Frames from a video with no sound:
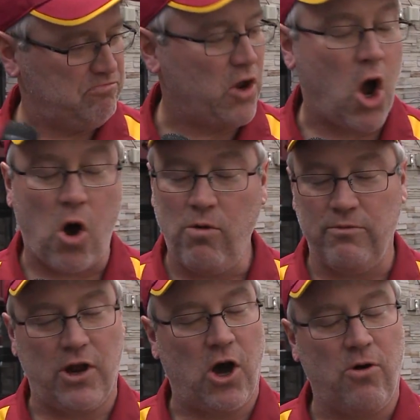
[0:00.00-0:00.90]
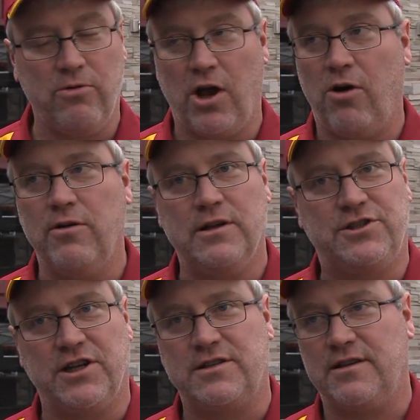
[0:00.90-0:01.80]
No. It's
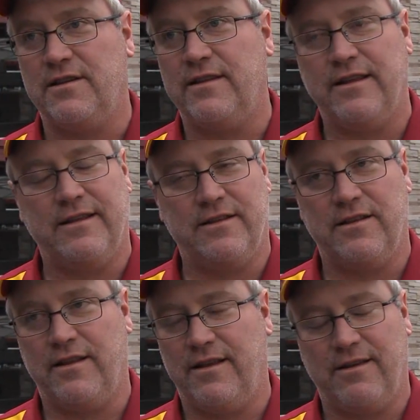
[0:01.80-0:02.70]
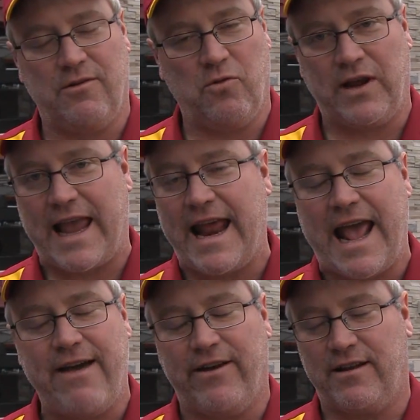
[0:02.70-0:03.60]
just we can't
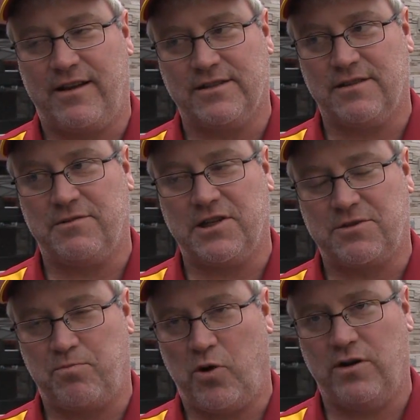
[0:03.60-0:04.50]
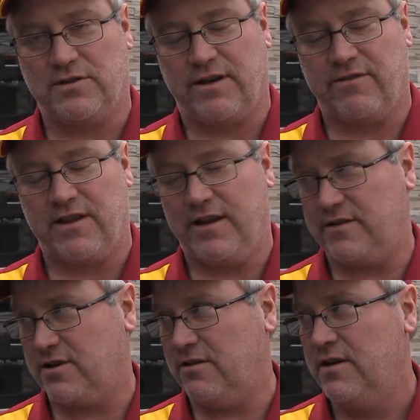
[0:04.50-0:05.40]
have it because it just spoils everything.
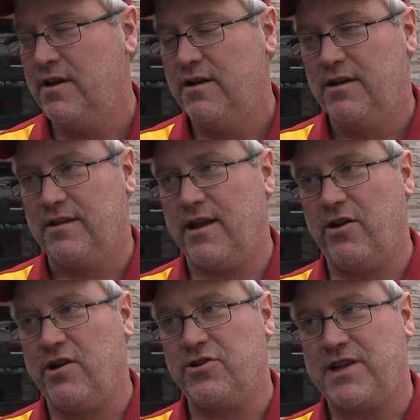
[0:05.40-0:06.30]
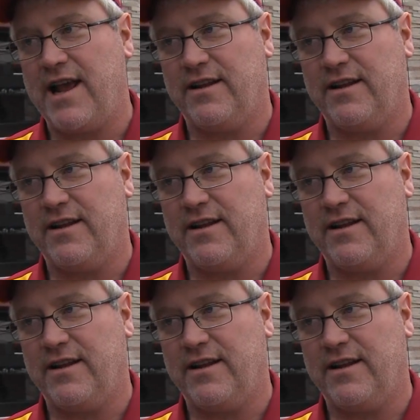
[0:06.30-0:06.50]
So they don't understand